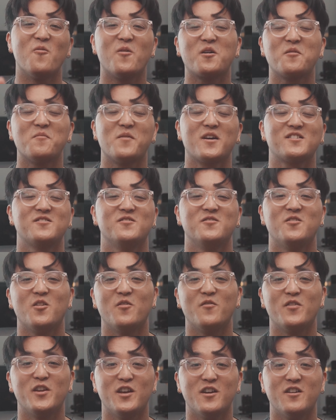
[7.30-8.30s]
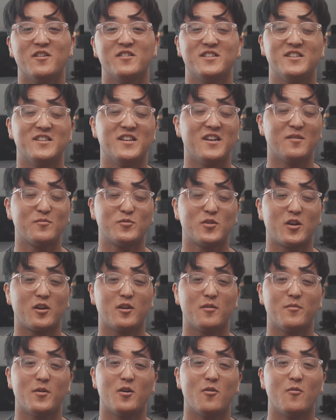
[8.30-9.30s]
welcome back to another video. Today I'm
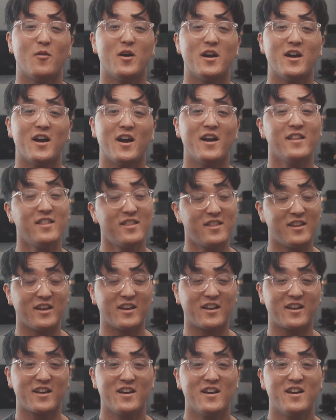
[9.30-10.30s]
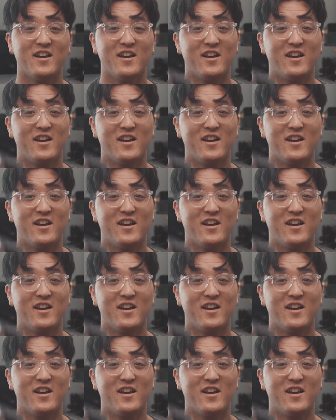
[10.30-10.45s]
talking about why I think